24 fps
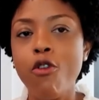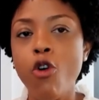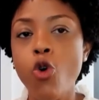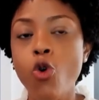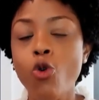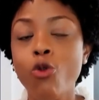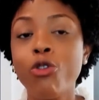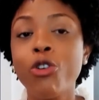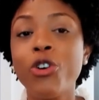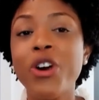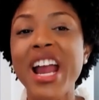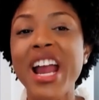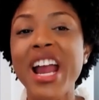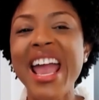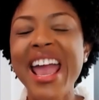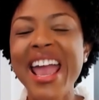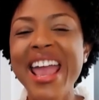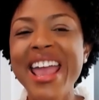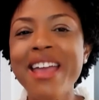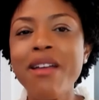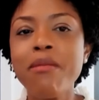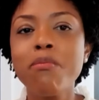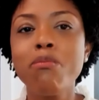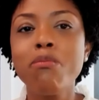over
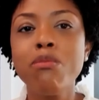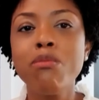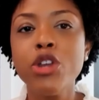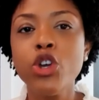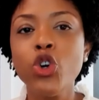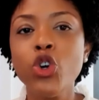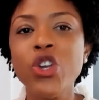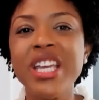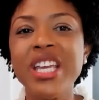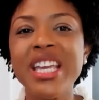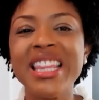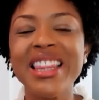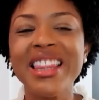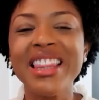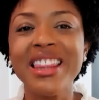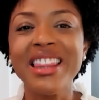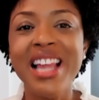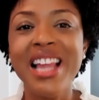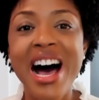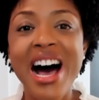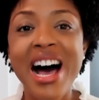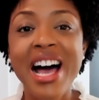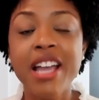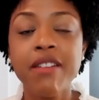8 million
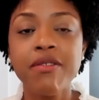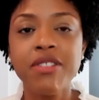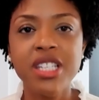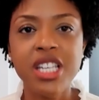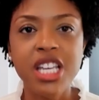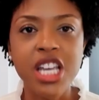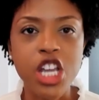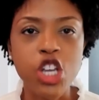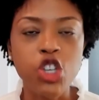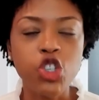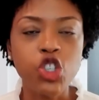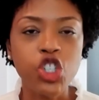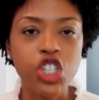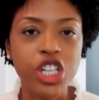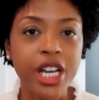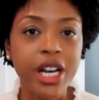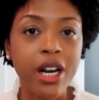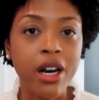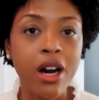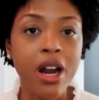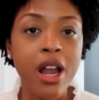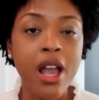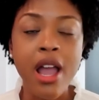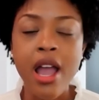lives each
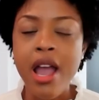year.